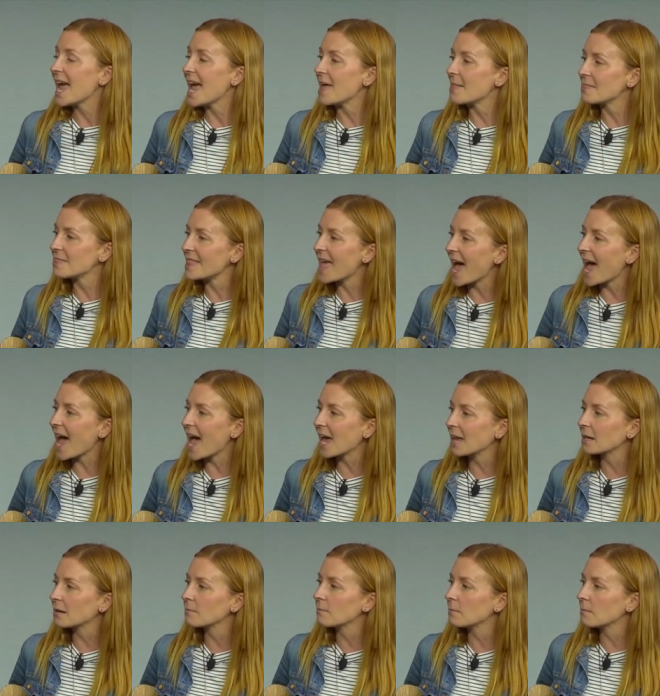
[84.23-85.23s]
and
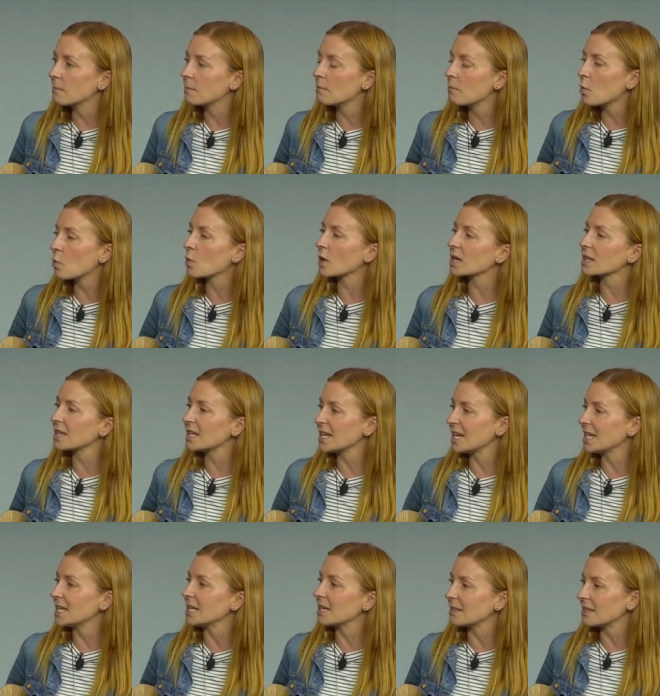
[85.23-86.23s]
that more than
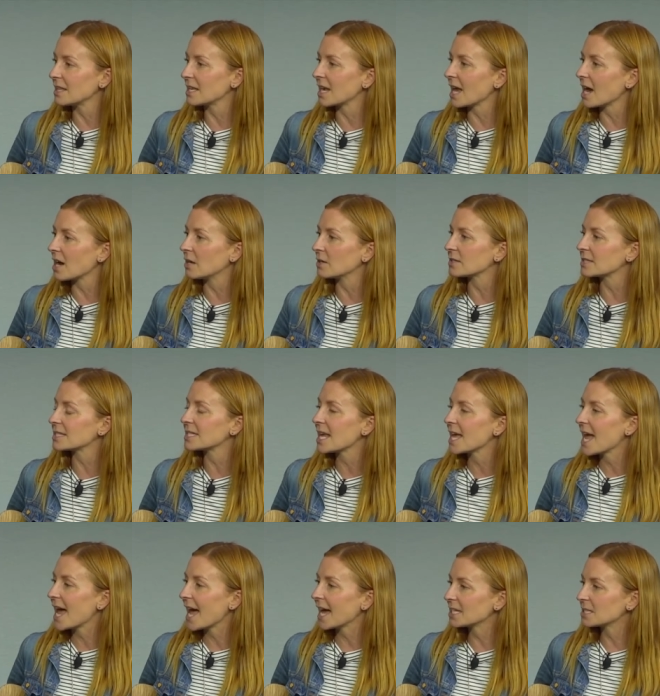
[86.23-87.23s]
anything else
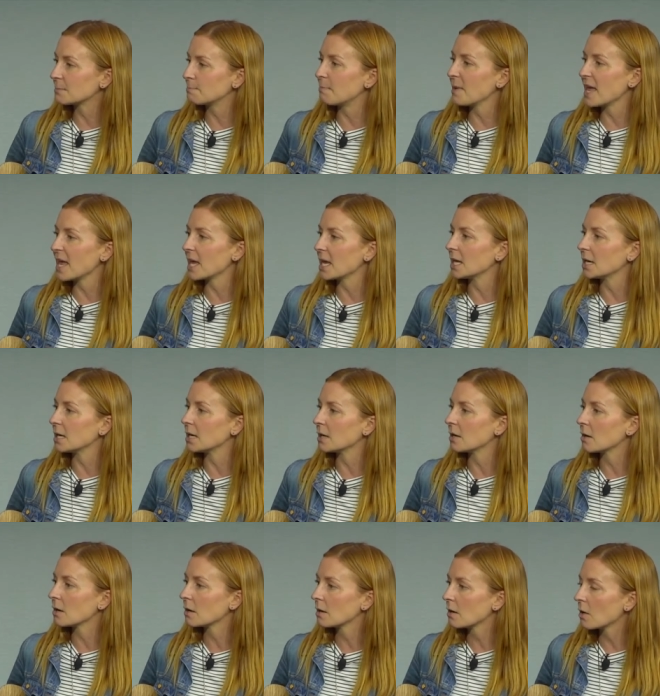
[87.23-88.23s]
has been
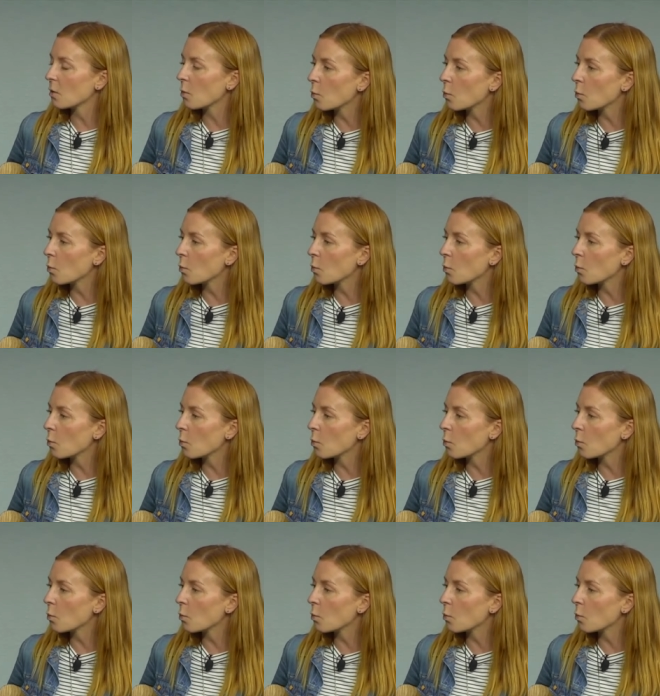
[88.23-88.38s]
sure.